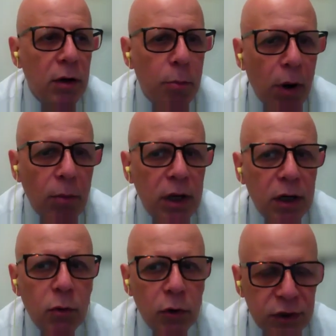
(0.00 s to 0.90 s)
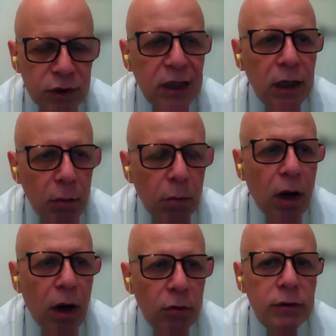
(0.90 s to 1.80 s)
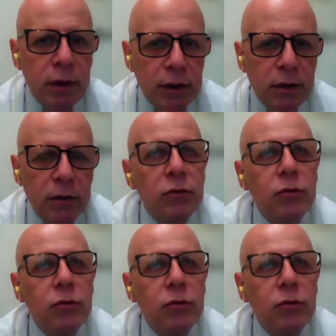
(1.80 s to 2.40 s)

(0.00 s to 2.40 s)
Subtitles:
republic was still bounded